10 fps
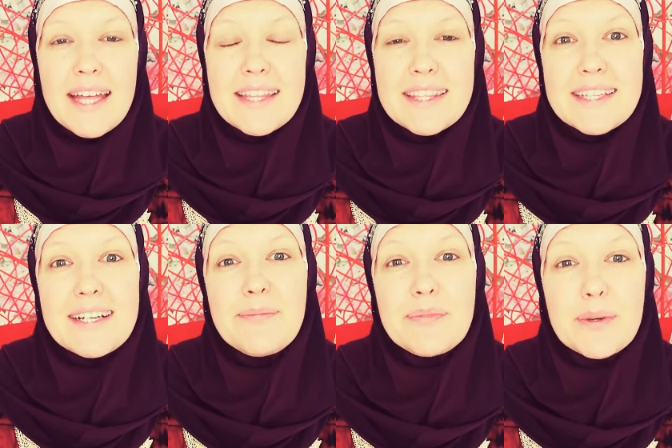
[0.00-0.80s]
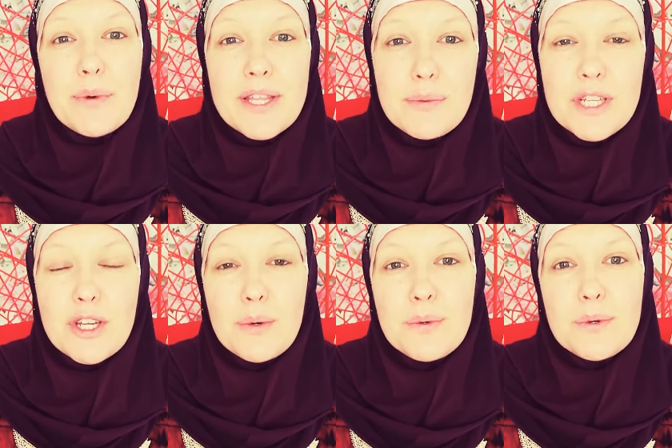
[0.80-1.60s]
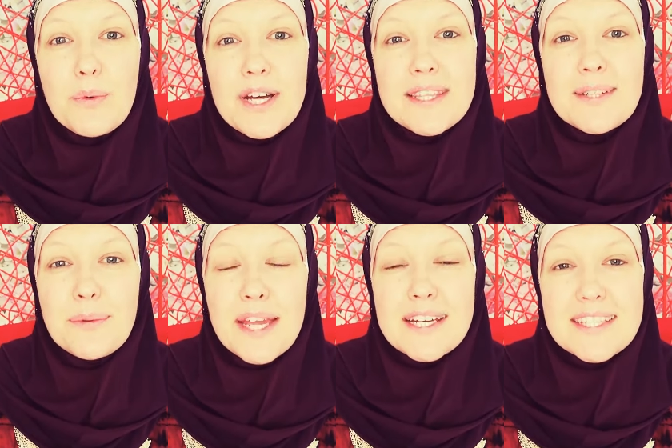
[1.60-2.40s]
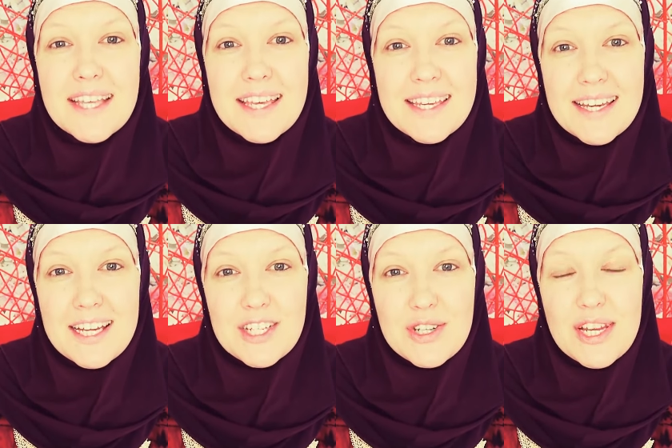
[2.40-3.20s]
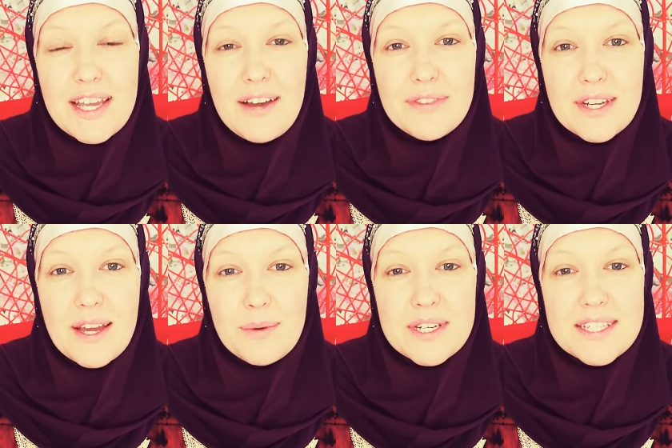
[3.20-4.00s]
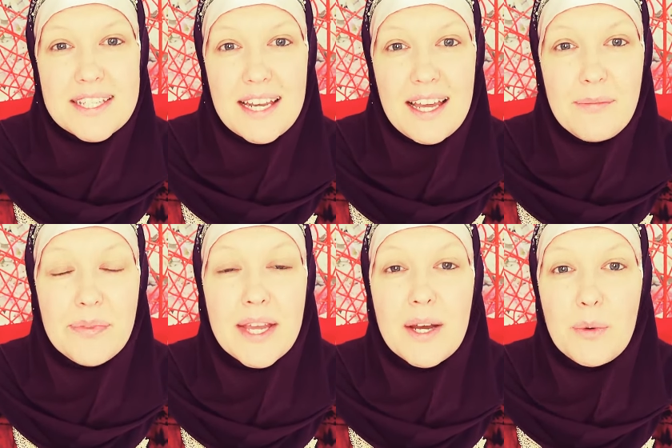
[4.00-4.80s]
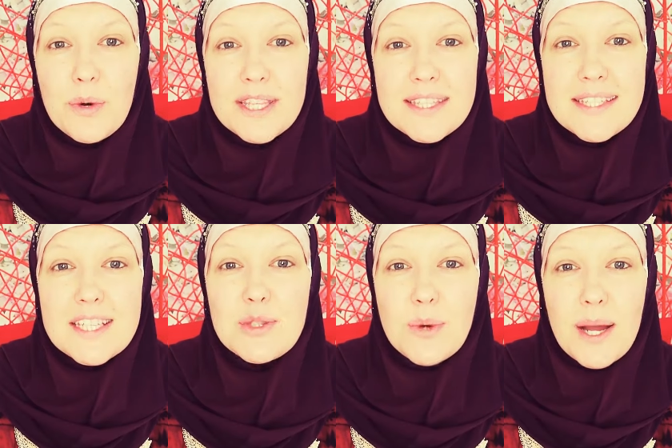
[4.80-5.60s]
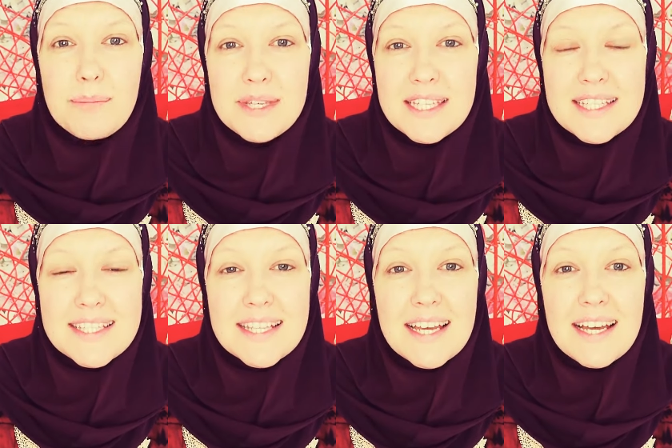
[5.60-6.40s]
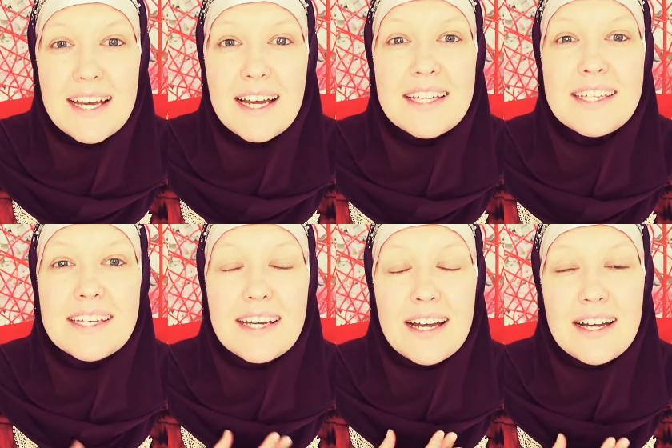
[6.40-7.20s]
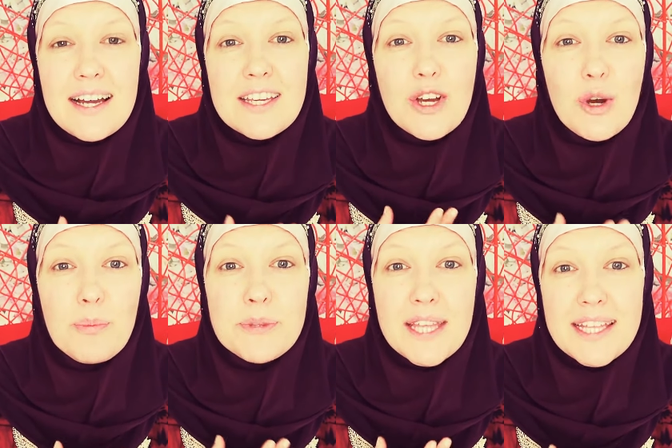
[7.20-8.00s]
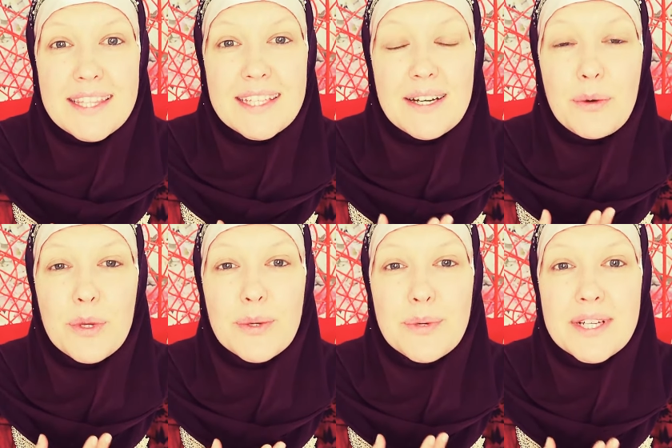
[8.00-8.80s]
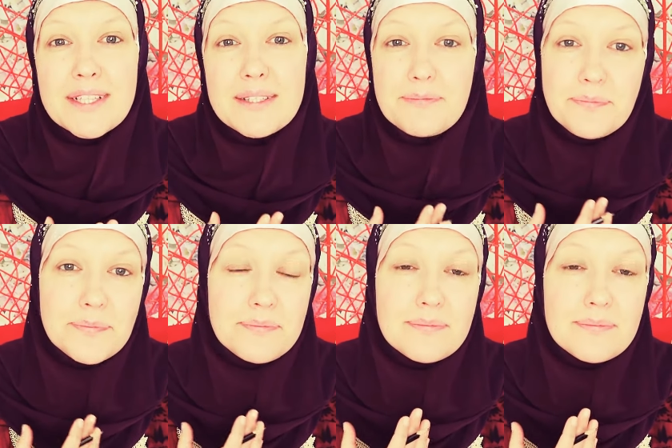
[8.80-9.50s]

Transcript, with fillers: And um, when we know what we are saying actually after our salah, what this dua means, eh, I hope that uh, we will